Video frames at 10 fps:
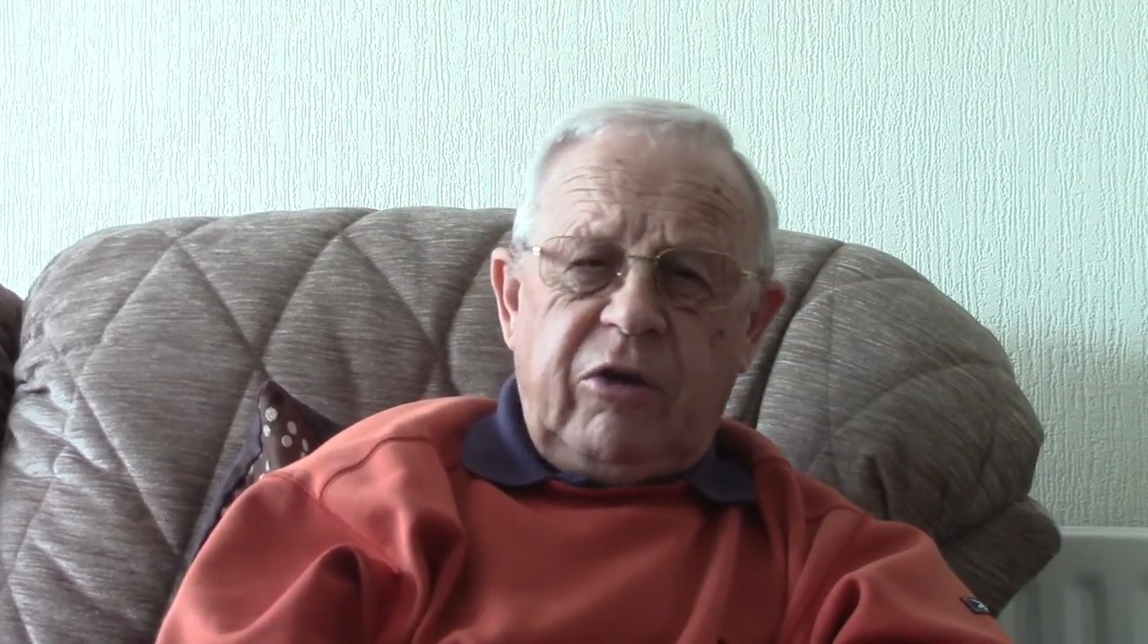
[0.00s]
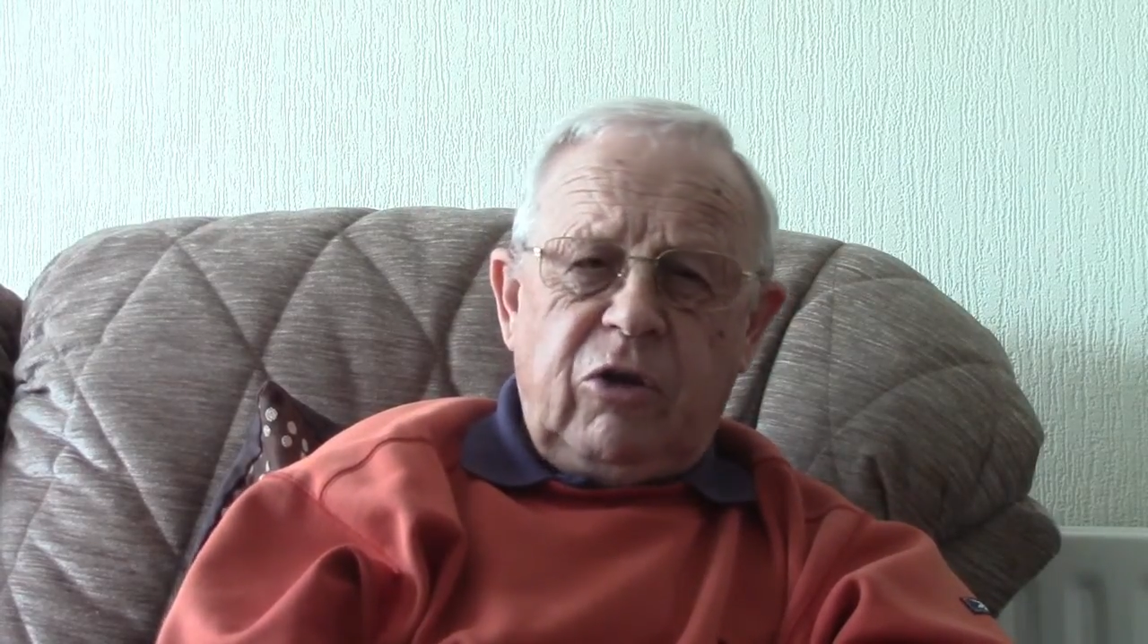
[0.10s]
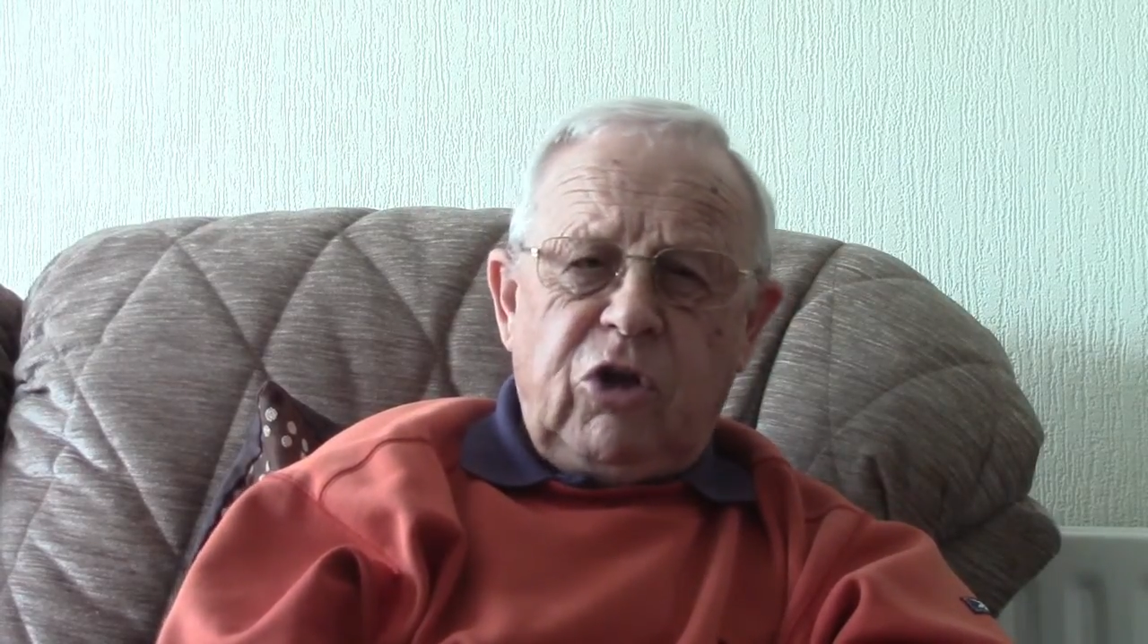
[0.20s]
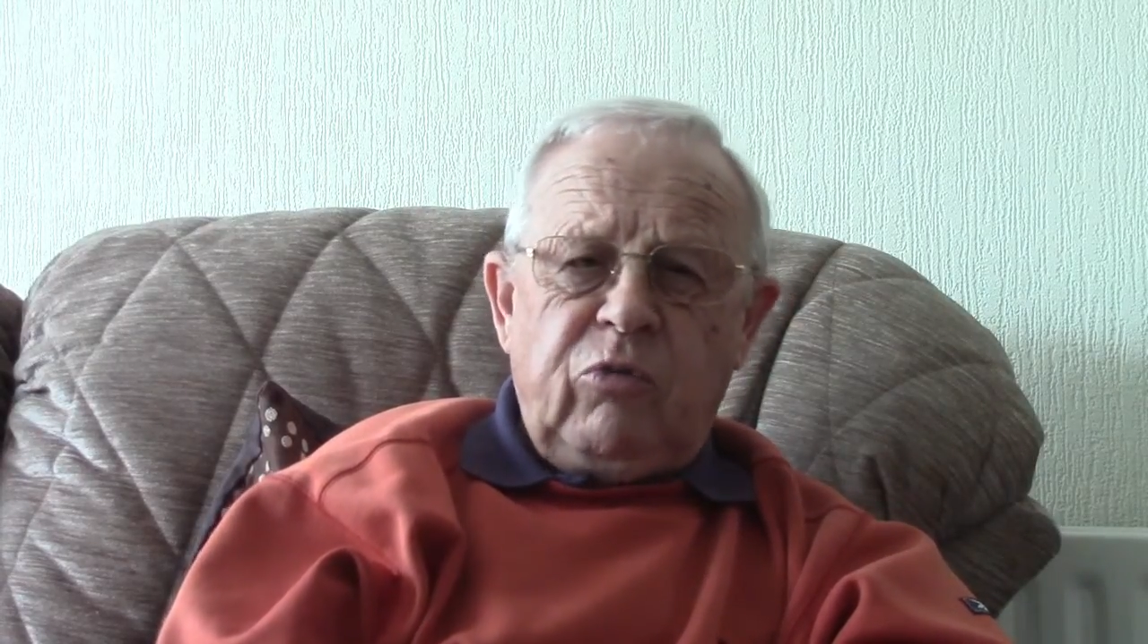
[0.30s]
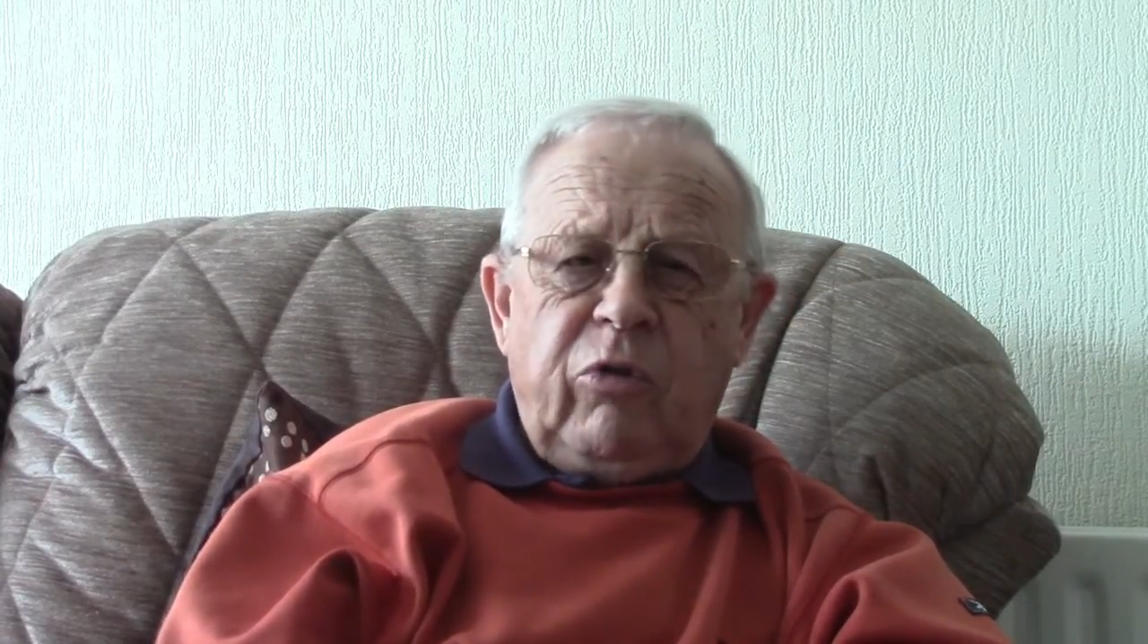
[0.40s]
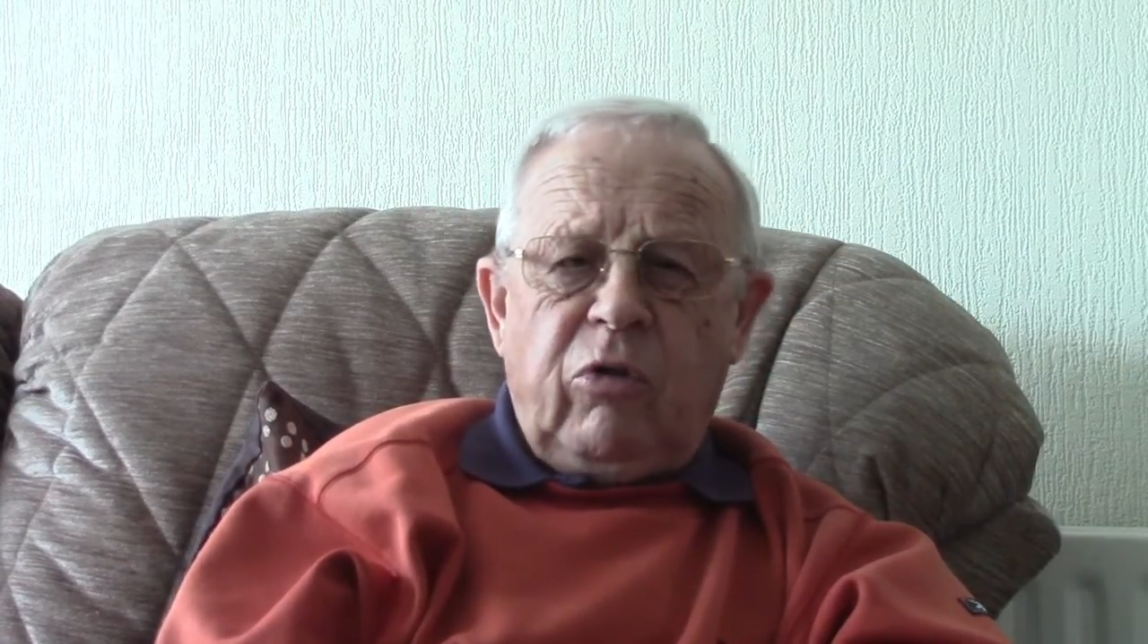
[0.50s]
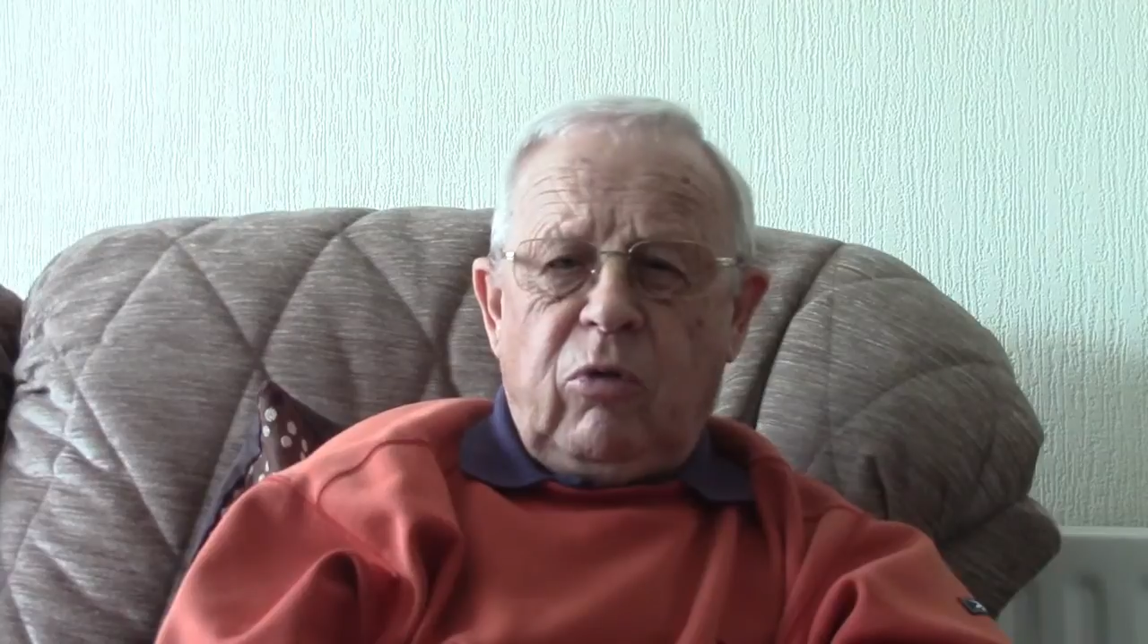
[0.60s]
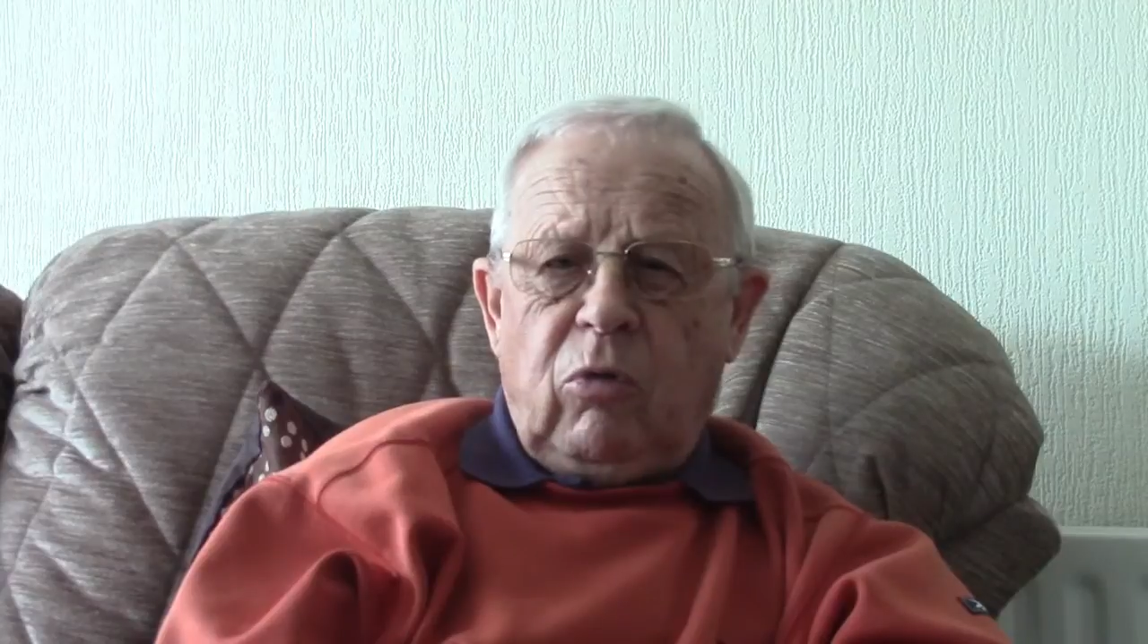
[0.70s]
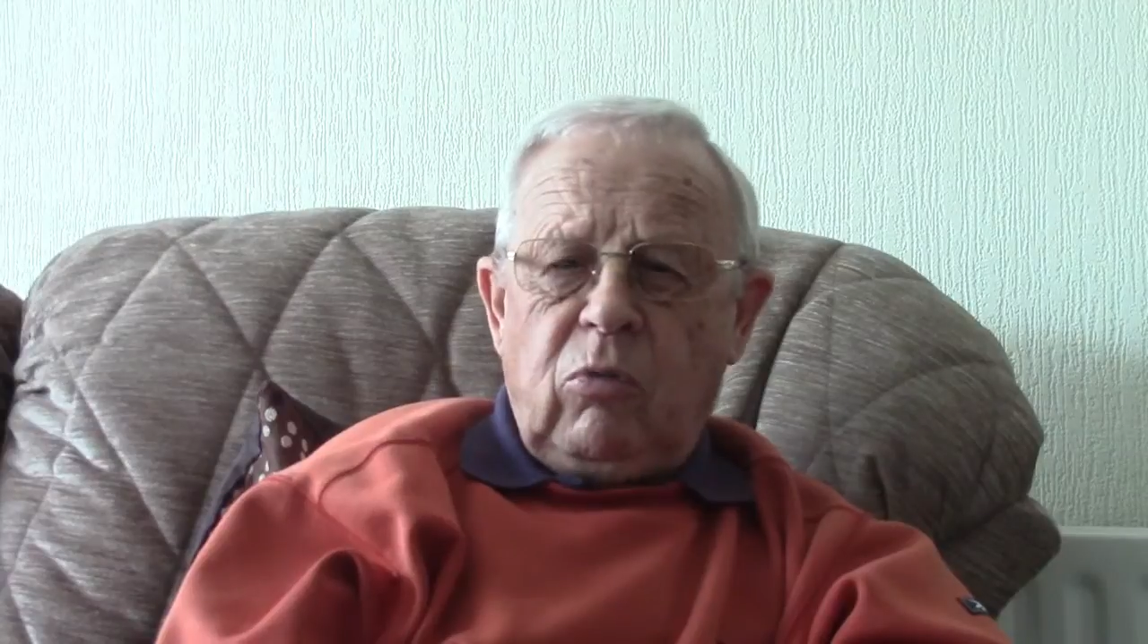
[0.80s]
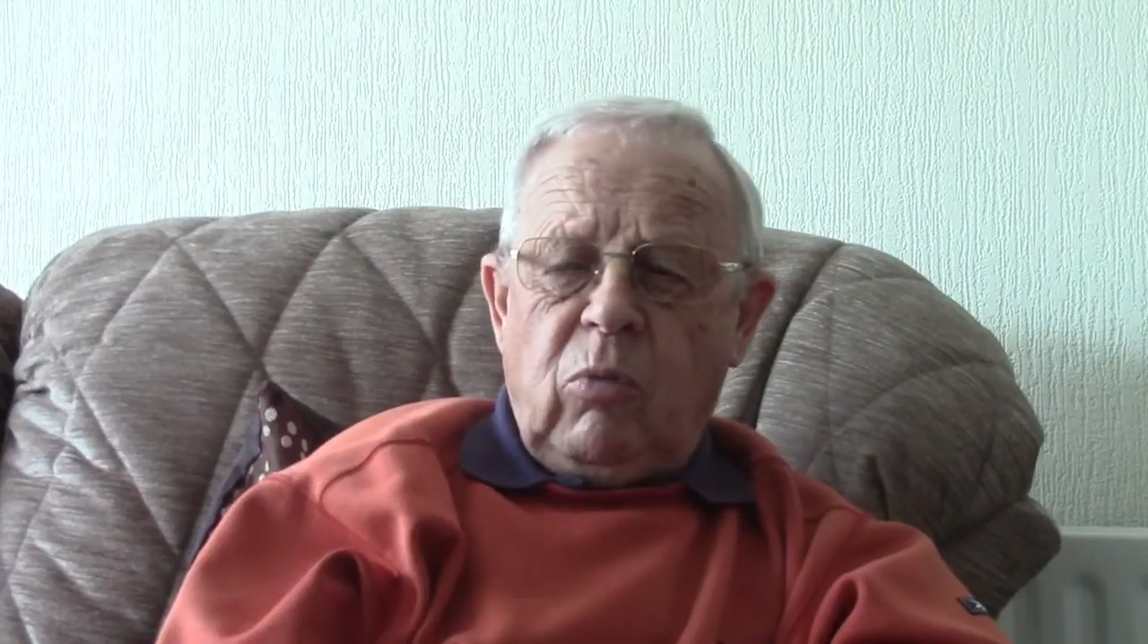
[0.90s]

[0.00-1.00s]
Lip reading: hills were all